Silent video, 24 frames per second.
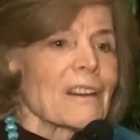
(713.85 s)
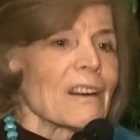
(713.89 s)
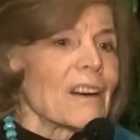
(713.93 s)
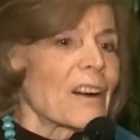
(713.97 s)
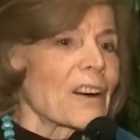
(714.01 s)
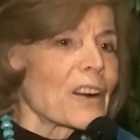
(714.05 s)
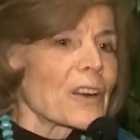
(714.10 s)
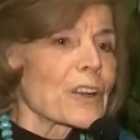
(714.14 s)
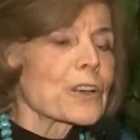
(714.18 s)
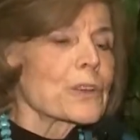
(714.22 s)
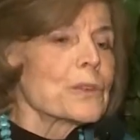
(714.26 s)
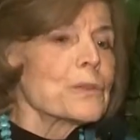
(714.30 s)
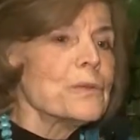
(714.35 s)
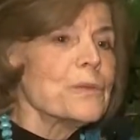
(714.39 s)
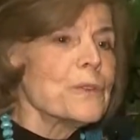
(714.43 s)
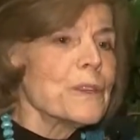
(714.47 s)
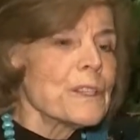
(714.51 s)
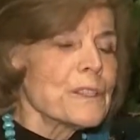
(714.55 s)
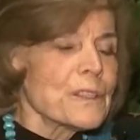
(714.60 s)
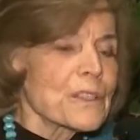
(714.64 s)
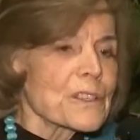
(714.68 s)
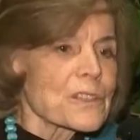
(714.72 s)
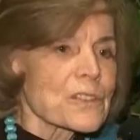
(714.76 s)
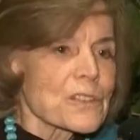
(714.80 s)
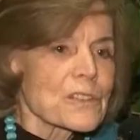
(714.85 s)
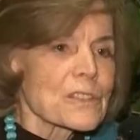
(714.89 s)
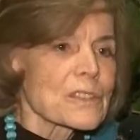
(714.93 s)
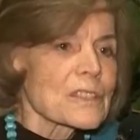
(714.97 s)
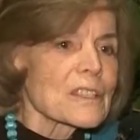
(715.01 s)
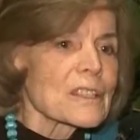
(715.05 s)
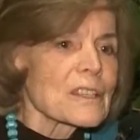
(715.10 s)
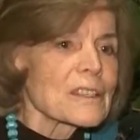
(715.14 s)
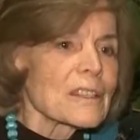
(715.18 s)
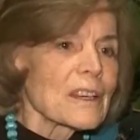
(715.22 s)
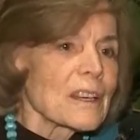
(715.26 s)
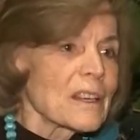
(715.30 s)
our convenience
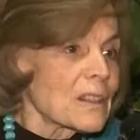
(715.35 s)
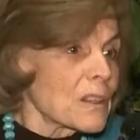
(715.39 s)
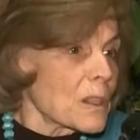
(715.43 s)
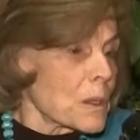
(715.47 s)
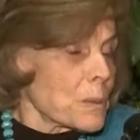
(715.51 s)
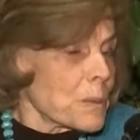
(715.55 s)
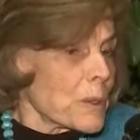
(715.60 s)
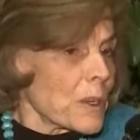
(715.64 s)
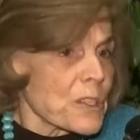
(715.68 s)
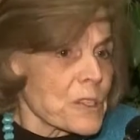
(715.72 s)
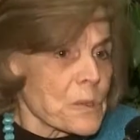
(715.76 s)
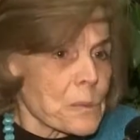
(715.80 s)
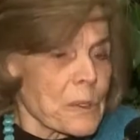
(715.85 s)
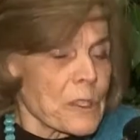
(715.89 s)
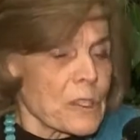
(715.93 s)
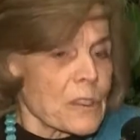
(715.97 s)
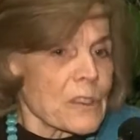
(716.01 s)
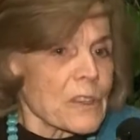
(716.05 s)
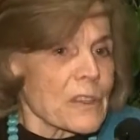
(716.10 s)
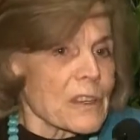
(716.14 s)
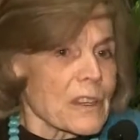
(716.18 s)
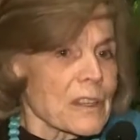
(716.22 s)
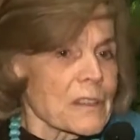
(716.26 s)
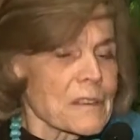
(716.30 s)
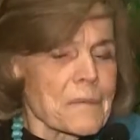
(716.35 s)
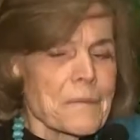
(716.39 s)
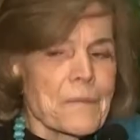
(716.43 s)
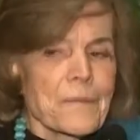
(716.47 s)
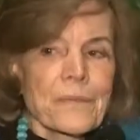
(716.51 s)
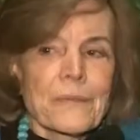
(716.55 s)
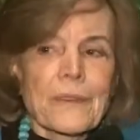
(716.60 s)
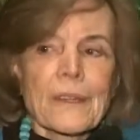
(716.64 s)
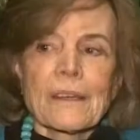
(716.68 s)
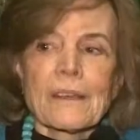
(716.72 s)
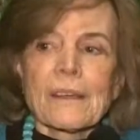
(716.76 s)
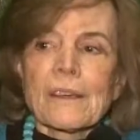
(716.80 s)
and our prosperity.
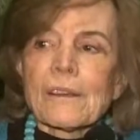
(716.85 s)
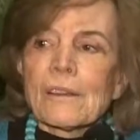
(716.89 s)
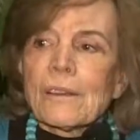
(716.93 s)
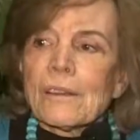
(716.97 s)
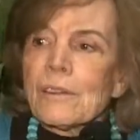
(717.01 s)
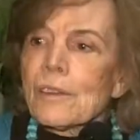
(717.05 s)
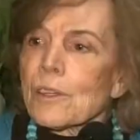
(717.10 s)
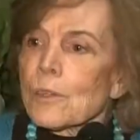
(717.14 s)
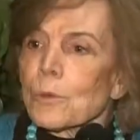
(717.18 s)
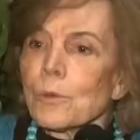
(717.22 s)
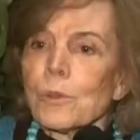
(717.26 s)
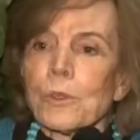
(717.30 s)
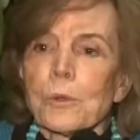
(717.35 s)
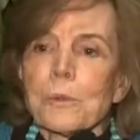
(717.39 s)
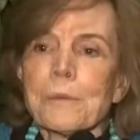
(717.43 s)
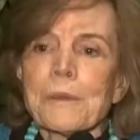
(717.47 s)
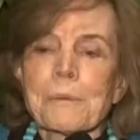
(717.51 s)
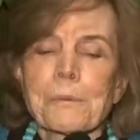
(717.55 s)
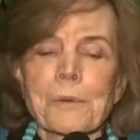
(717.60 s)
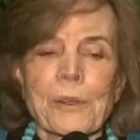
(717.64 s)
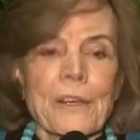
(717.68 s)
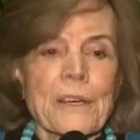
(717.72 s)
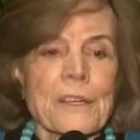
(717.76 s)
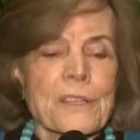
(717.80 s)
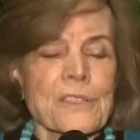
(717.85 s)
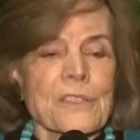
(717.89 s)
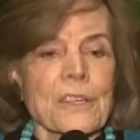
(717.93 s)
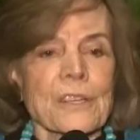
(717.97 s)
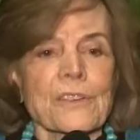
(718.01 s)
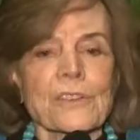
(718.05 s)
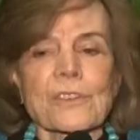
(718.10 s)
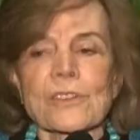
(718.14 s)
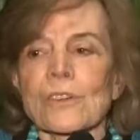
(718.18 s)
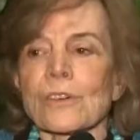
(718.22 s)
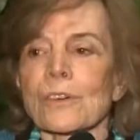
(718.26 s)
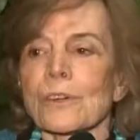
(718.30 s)
There will be
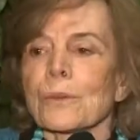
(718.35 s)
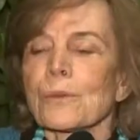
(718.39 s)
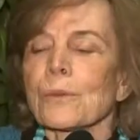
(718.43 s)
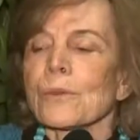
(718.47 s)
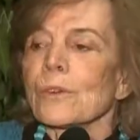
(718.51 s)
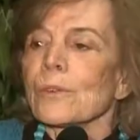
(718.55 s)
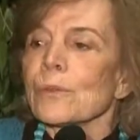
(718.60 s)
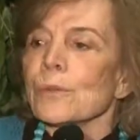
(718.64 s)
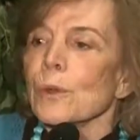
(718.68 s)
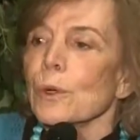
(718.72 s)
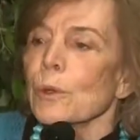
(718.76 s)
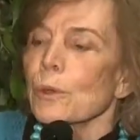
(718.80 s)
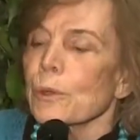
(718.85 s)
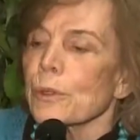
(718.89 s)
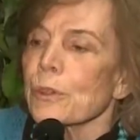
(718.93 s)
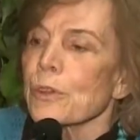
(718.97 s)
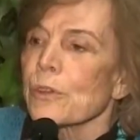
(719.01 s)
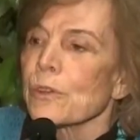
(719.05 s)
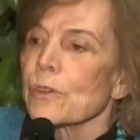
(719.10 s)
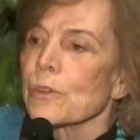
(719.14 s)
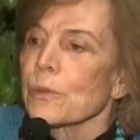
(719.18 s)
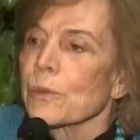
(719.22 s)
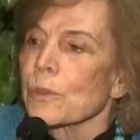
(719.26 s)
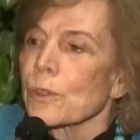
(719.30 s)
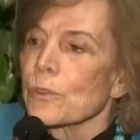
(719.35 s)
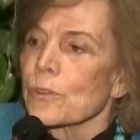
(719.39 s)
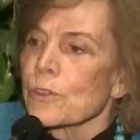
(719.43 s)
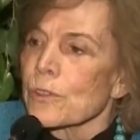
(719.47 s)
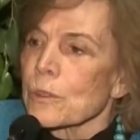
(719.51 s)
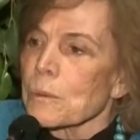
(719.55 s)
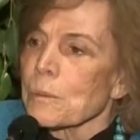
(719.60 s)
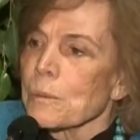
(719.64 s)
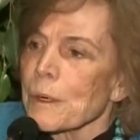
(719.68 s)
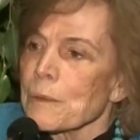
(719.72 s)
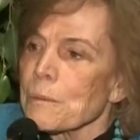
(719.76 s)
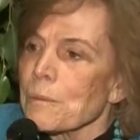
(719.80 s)
plastics going forward in the future,
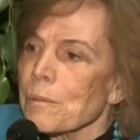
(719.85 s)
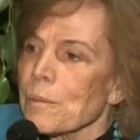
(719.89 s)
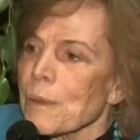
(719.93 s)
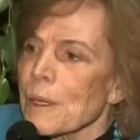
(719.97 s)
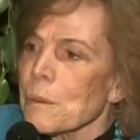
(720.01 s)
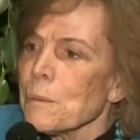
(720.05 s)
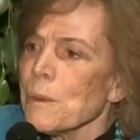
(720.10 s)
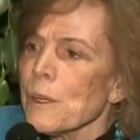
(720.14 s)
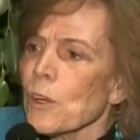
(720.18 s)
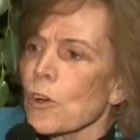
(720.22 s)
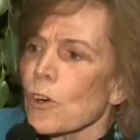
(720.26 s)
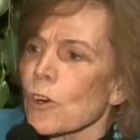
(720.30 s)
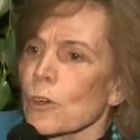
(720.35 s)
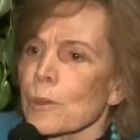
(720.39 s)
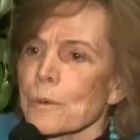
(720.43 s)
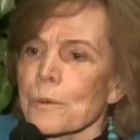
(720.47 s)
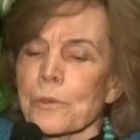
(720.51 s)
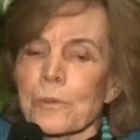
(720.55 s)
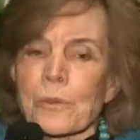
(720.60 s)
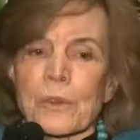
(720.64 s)
but maybe armed